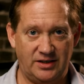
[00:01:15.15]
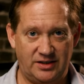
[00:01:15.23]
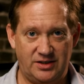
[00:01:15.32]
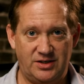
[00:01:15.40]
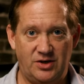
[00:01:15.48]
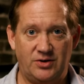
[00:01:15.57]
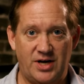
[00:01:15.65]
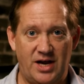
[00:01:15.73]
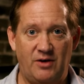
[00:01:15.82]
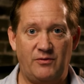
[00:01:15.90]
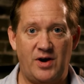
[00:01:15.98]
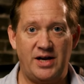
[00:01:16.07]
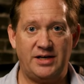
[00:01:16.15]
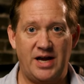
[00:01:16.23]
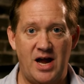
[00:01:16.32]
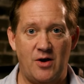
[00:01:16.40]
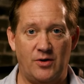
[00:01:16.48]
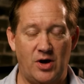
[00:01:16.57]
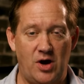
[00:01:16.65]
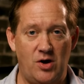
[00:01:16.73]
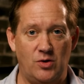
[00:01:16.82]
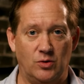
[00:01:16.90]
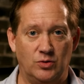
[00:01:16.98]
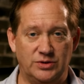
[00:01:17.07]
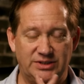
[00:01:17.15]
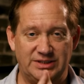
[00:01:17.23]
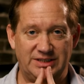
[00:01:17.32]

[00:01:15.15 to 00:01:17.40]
you'll kind of find out, oh,